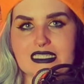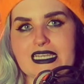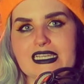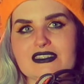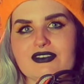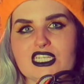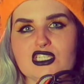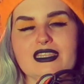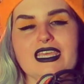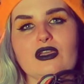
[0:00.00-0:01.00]
tax
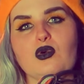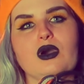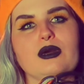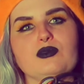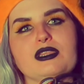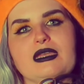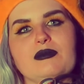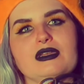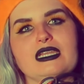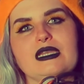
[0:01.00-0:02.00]
evasion then caught up with
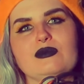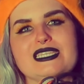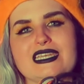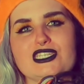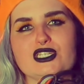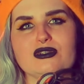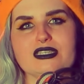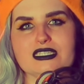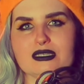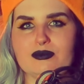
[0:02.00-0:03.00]
him, and he was issued
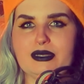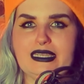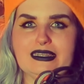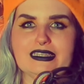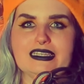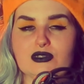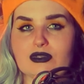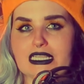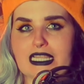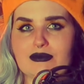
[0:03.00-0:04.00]
a subpoena to
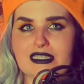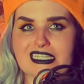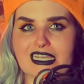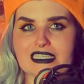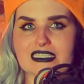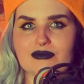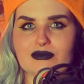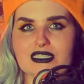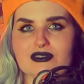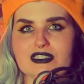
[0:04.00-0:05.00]
reclaim the tax, but as a